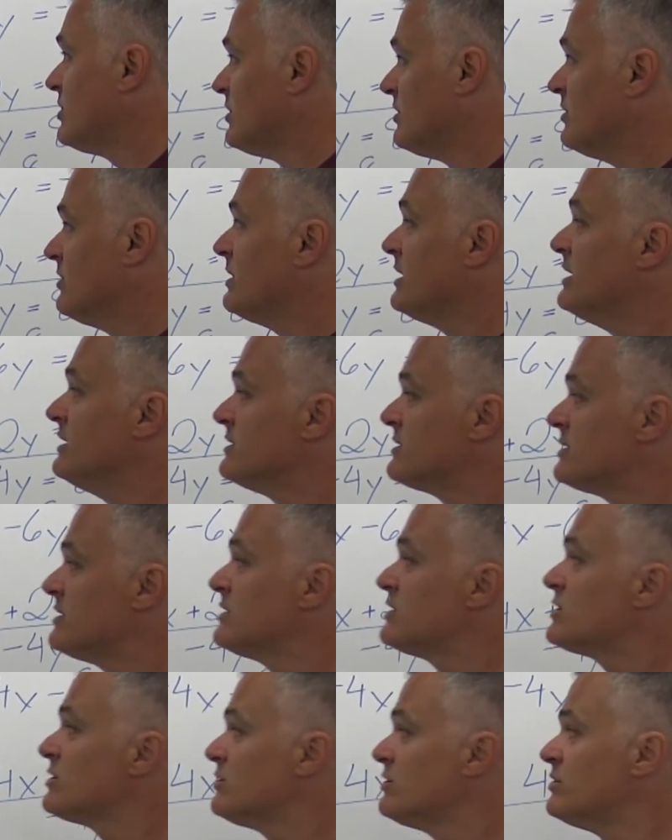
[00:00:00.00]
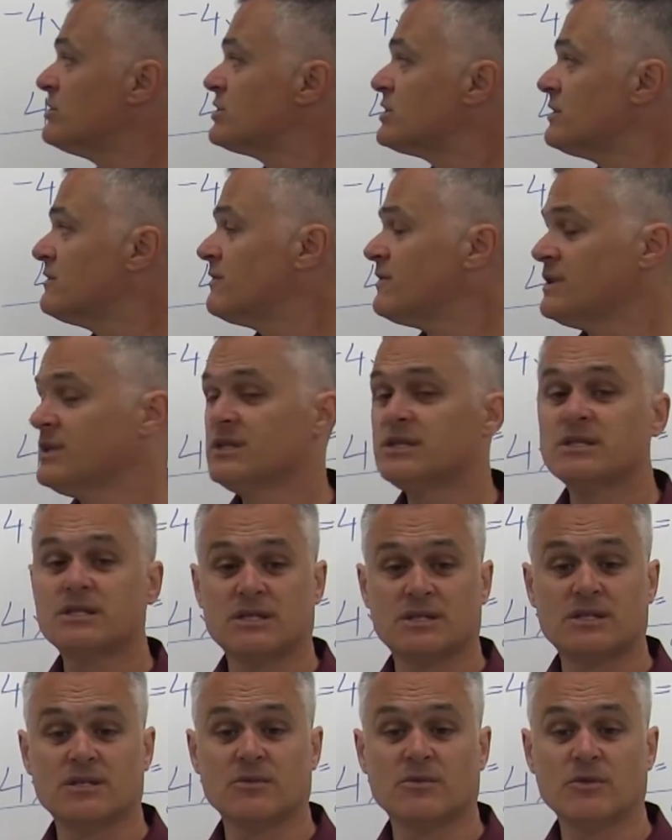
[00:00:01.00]
2 is the solution for this
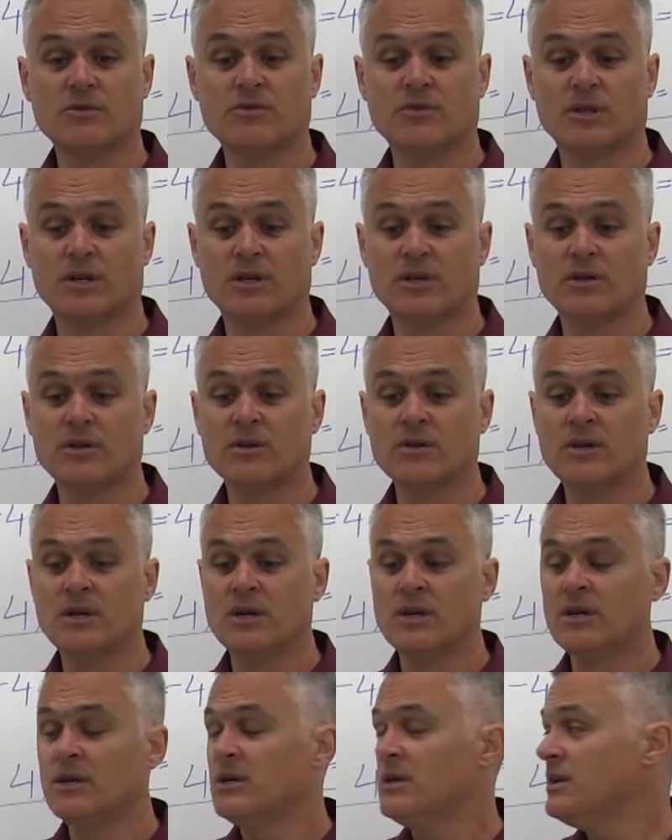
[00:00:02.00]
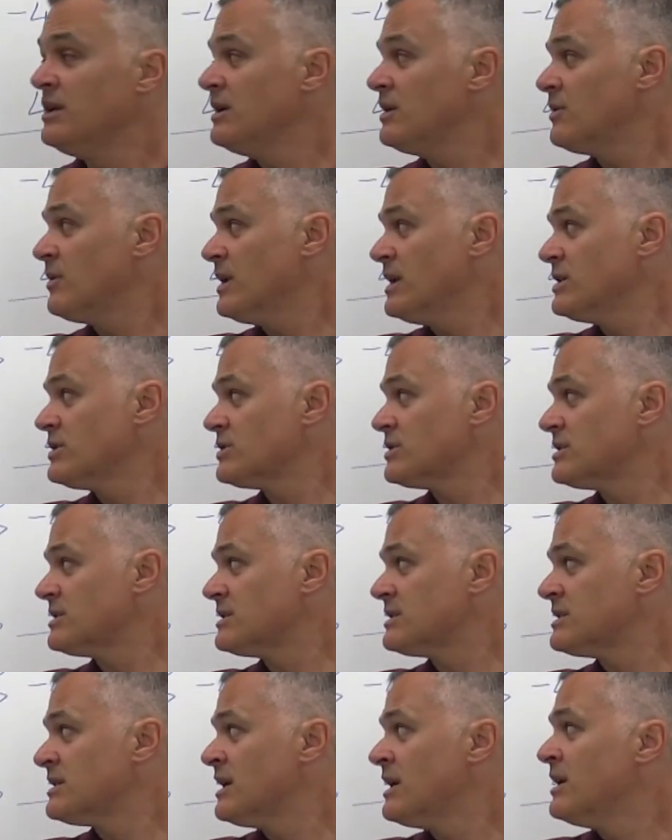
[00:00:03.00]
system of linear
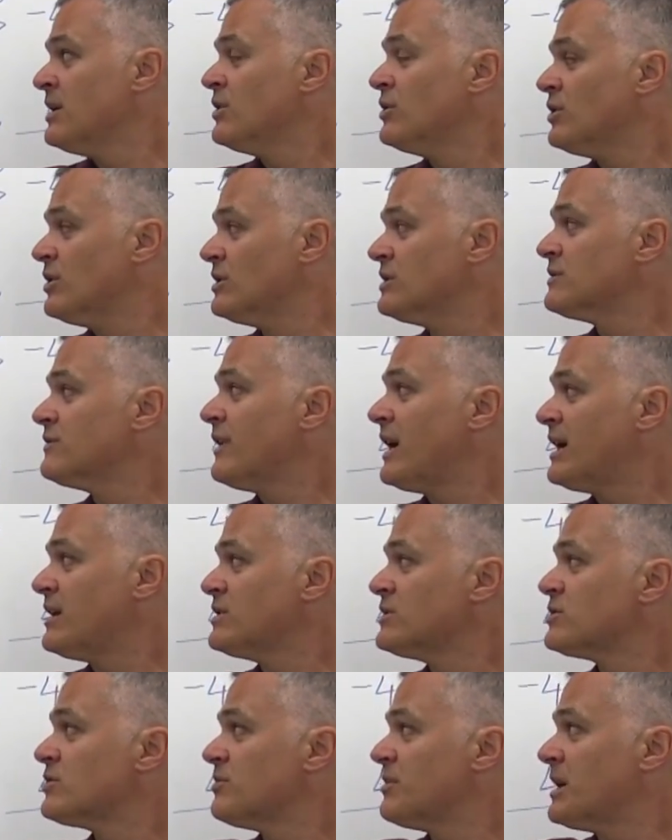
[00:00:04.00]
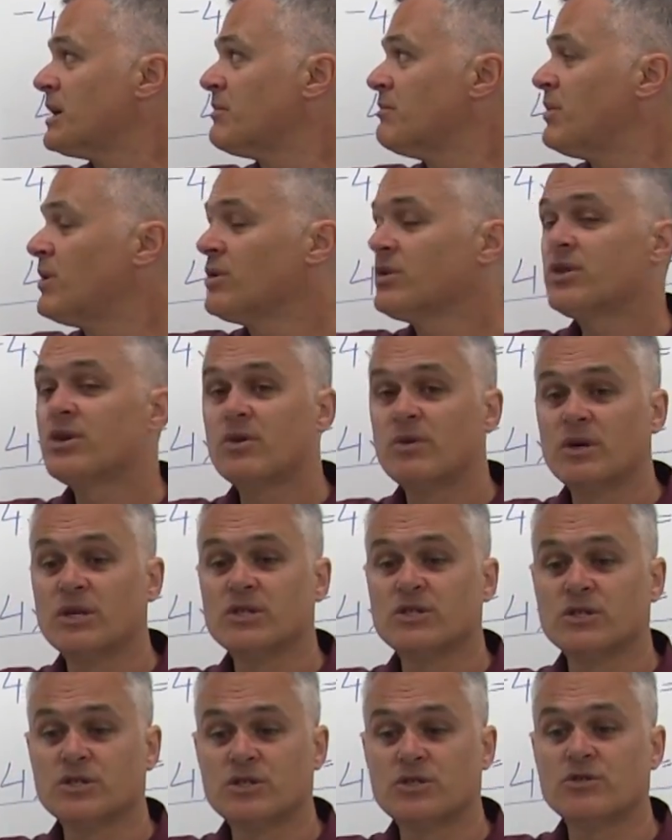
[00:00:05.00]
equations. Those values will make both
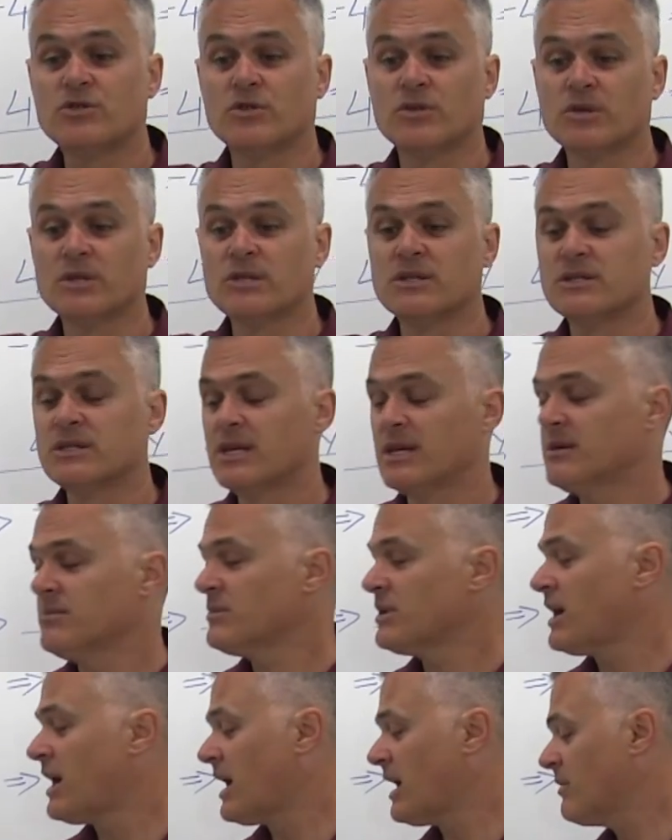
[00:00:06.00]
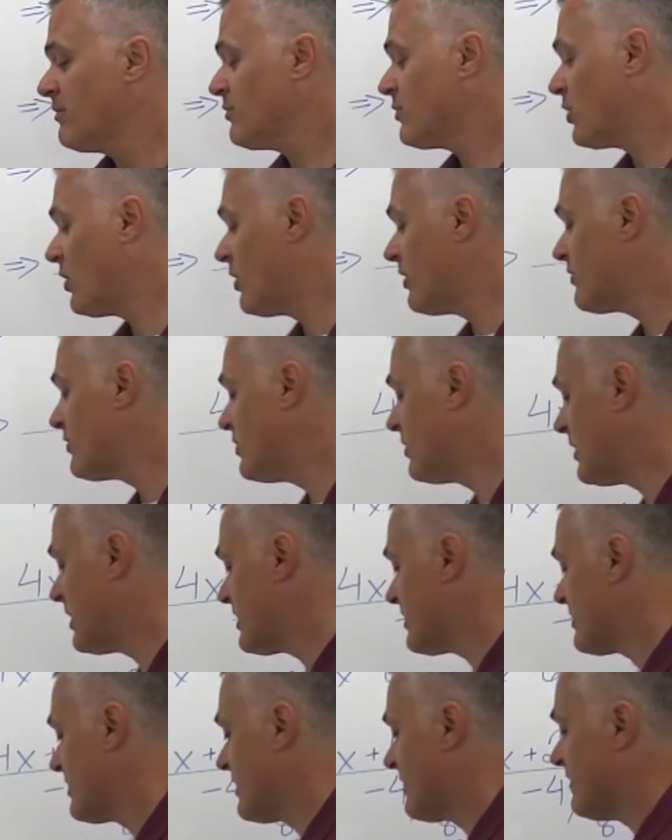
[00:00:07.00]
equations true at the same time, or if you
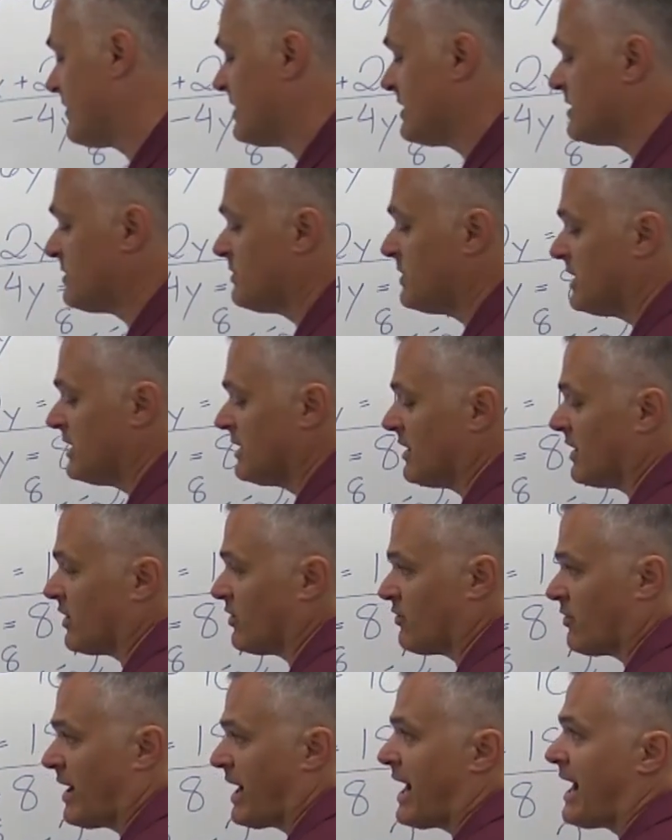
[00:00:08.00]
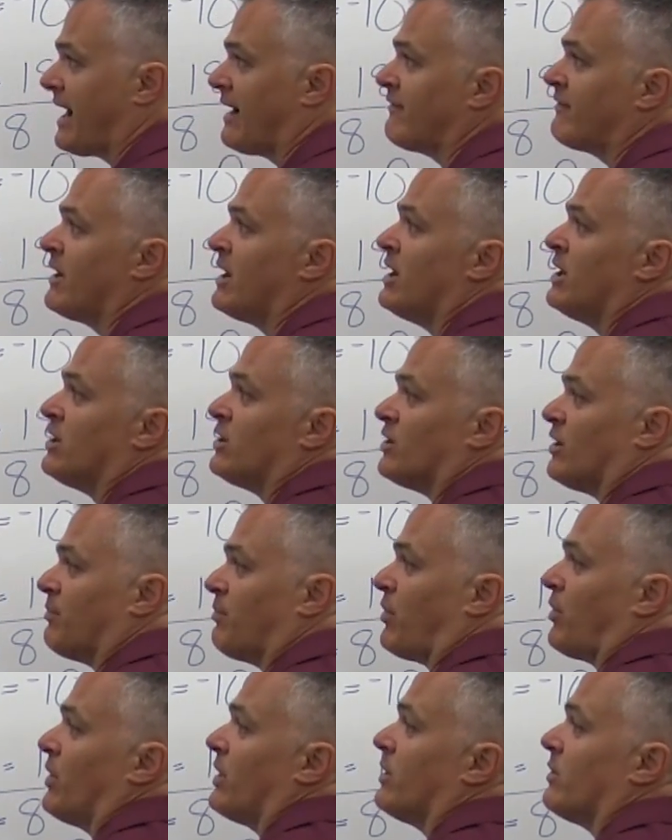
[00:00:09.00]
want to think of it as being a graph, the
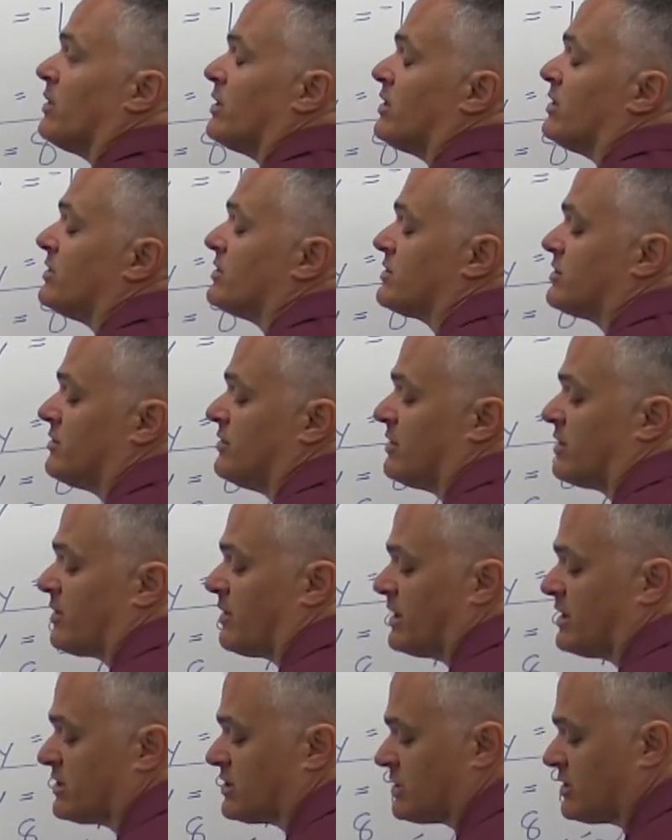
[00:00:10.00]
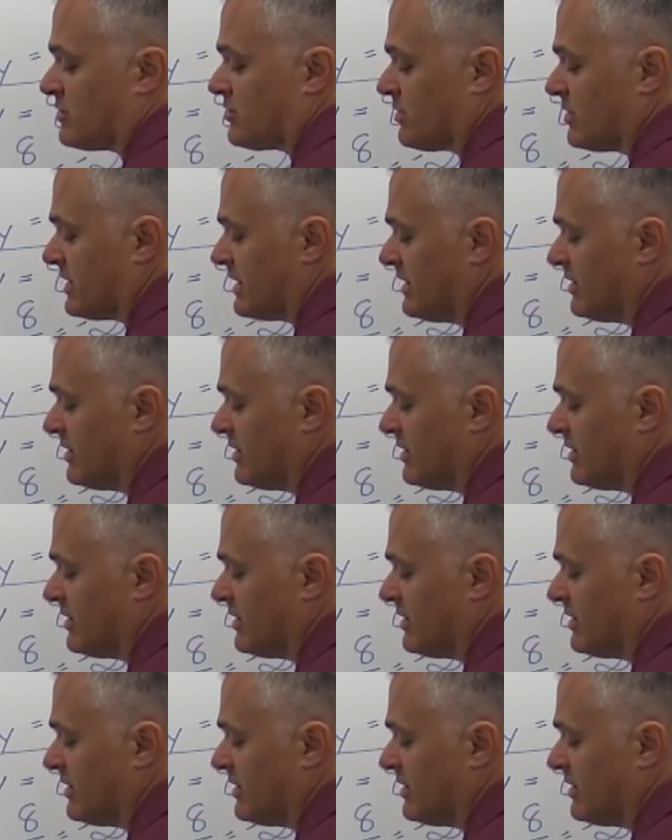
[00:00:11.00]
point where those two equations would